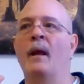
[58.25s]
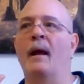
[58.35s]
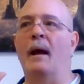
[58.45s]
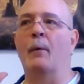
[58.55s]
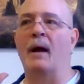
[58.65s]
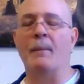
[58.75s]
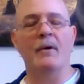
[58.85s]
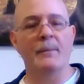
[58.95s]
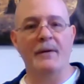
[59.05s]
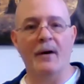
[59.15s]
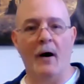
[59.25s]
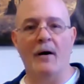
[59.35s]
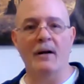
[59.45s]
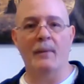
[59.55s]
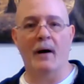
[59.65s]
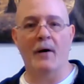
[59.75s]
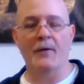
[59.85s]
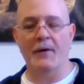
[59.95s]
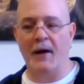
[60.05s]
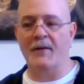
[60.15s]
And what I'm going to be talking about
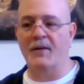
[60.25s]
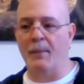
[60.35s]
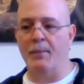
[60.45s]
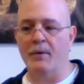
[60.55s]
in the next couple